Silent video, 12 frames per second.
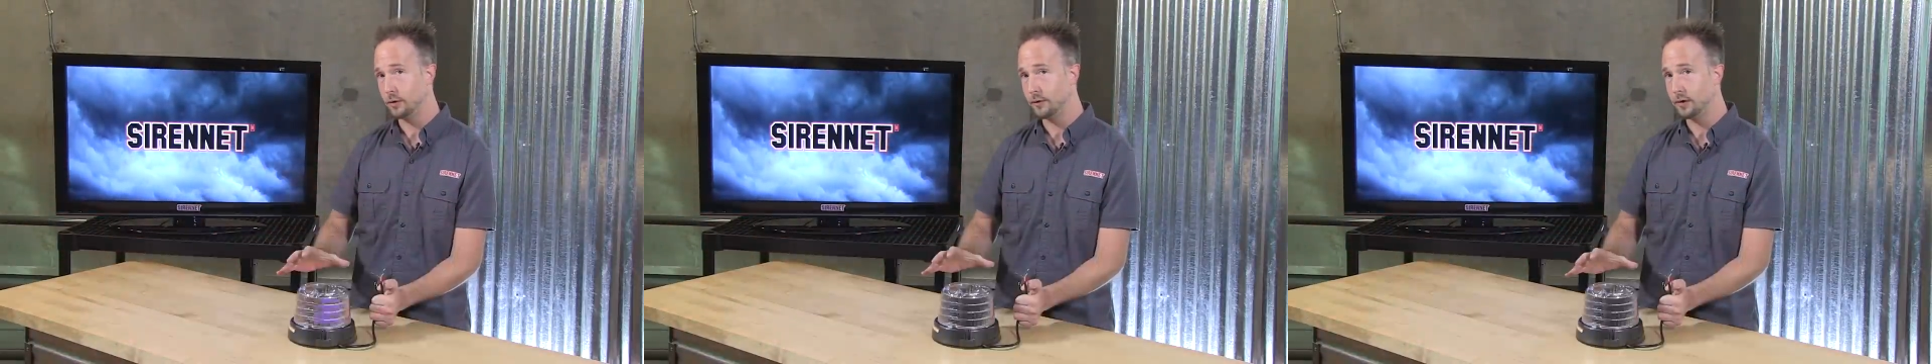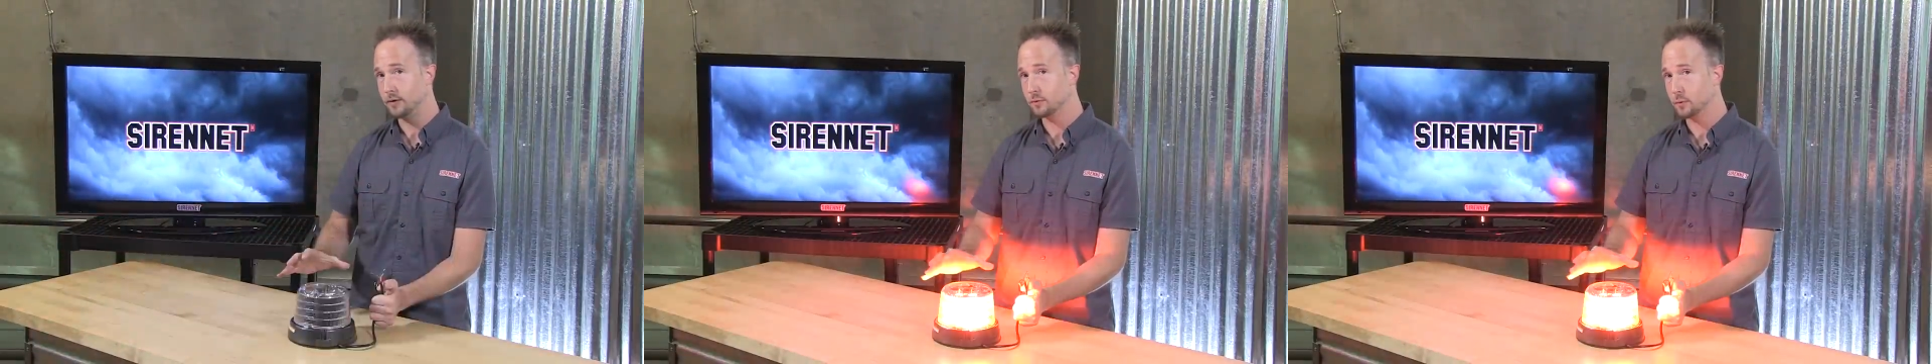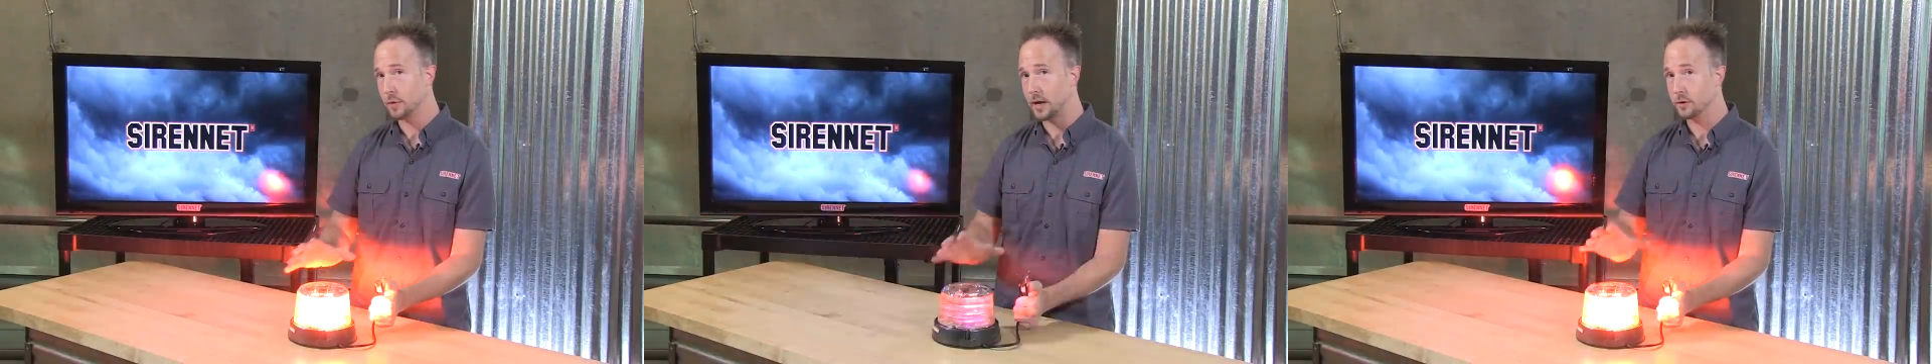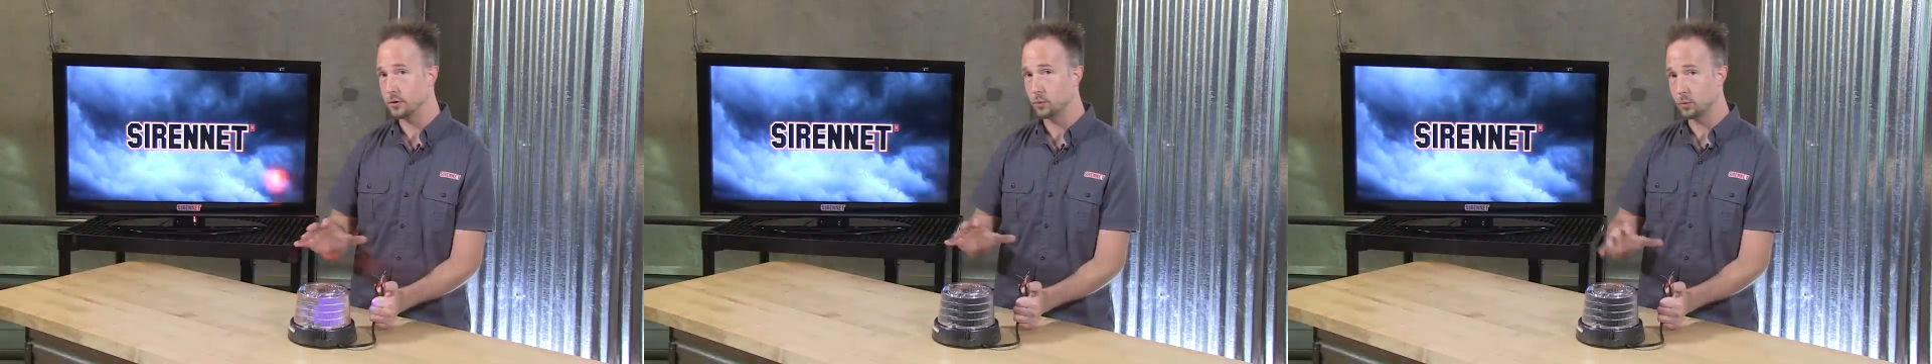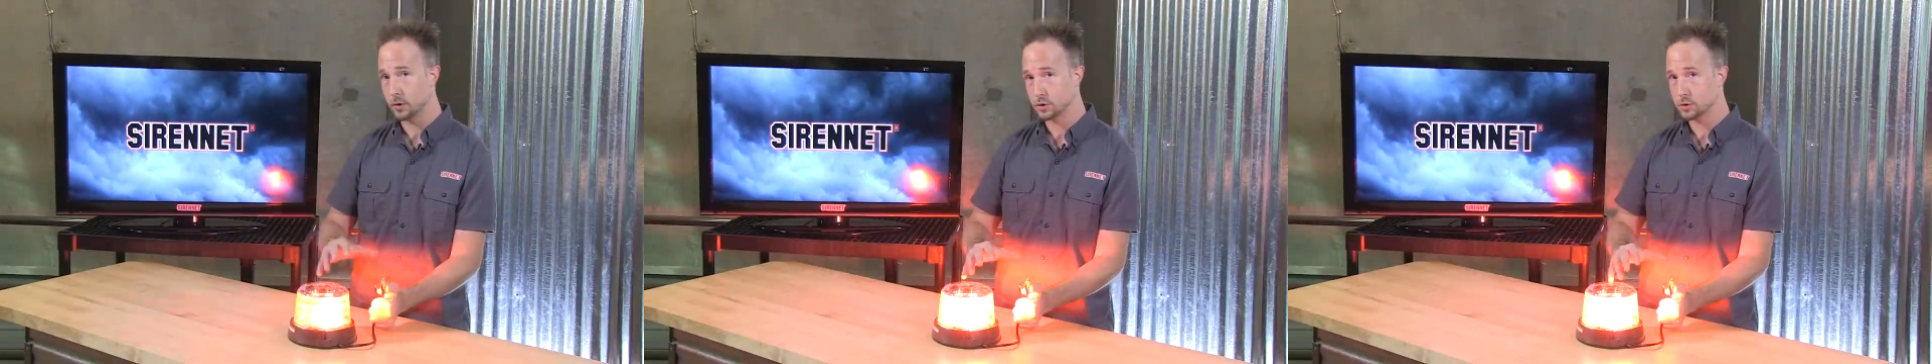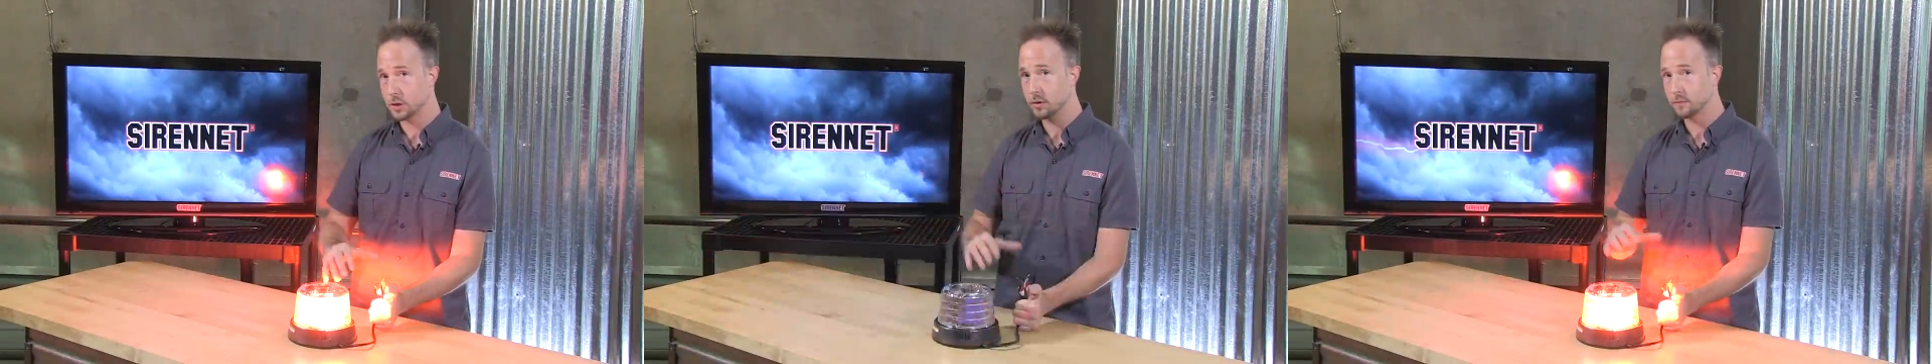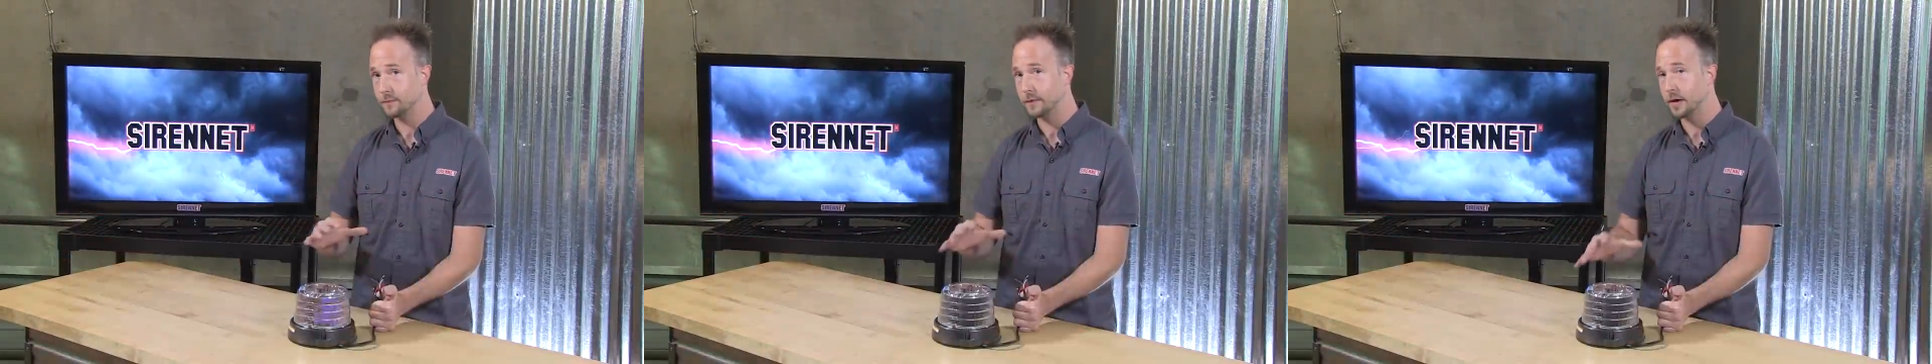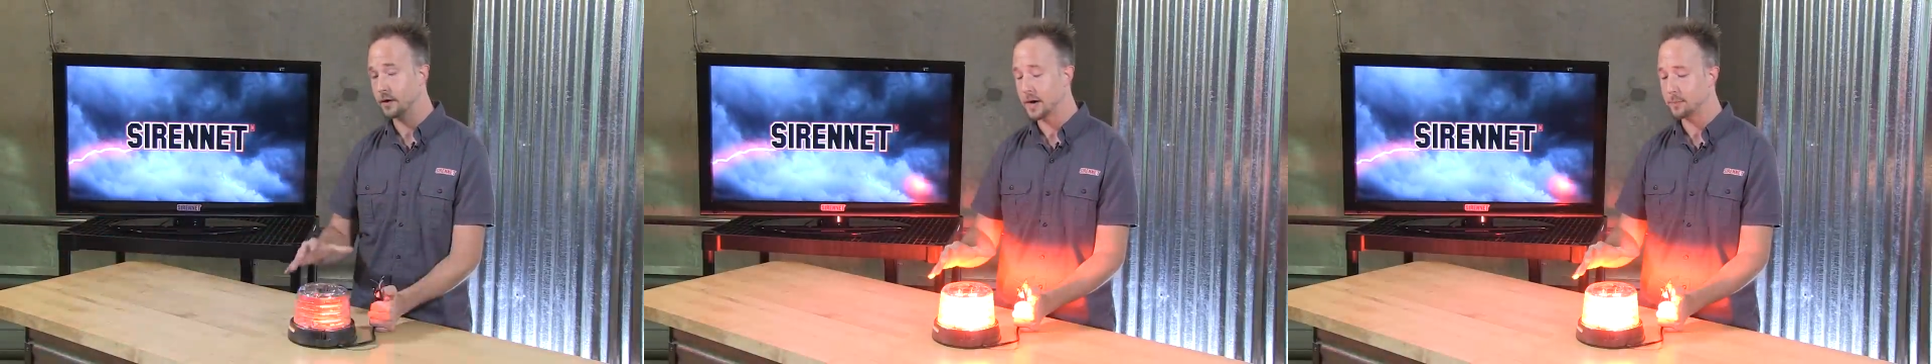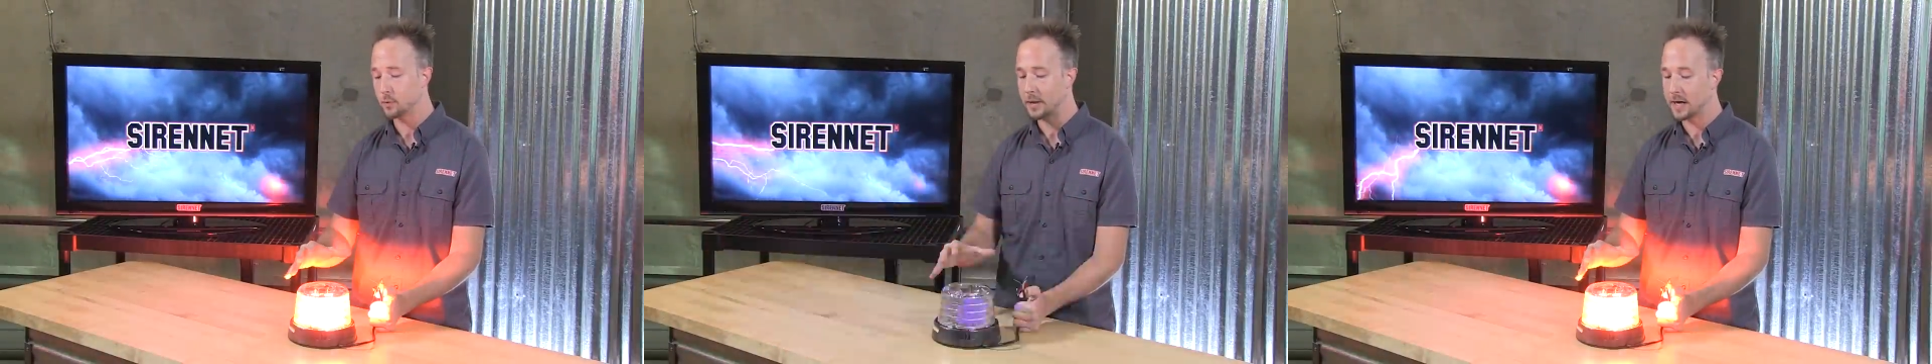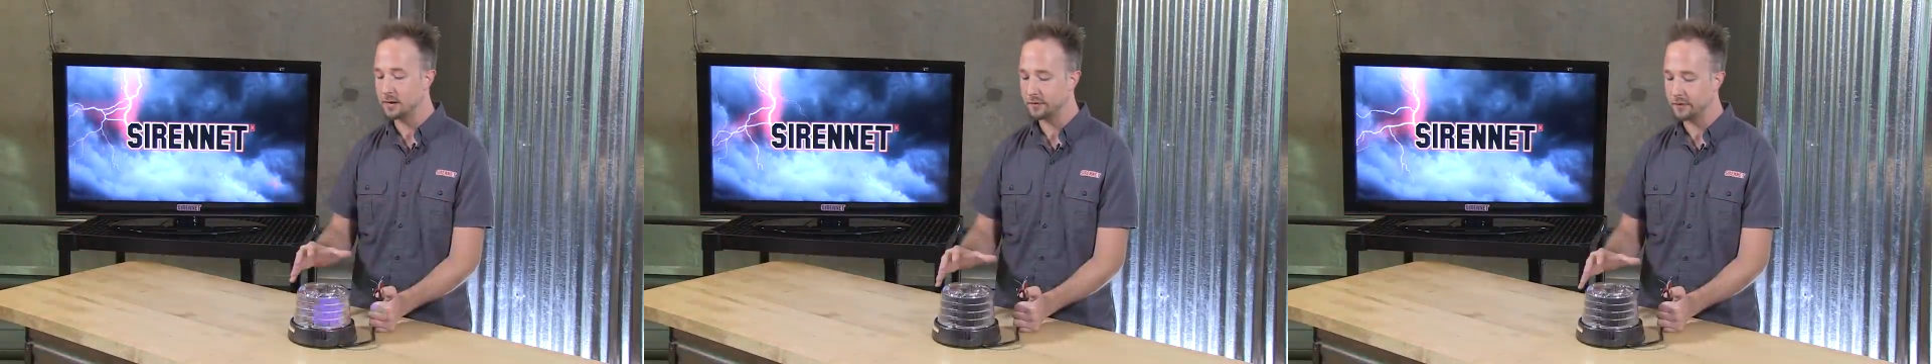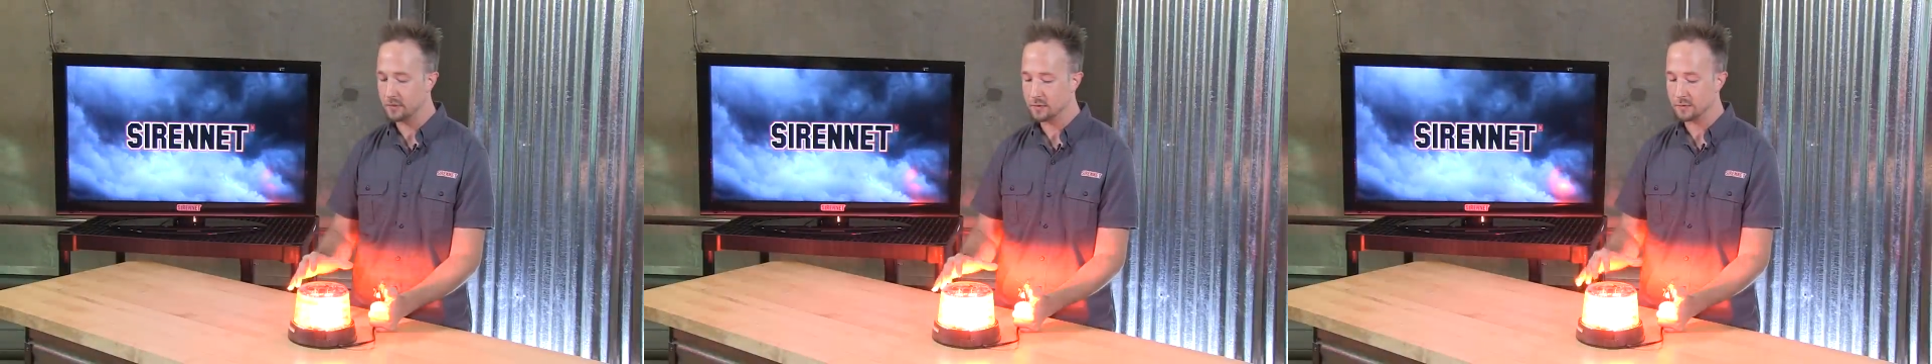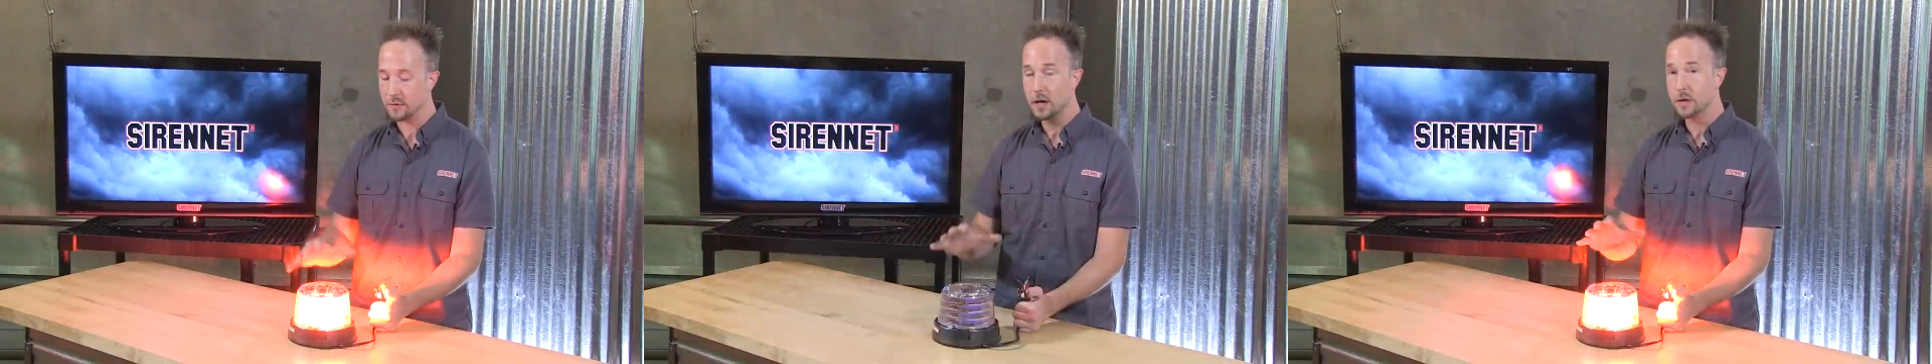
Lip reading: of these around your work truck, fire apparatuses,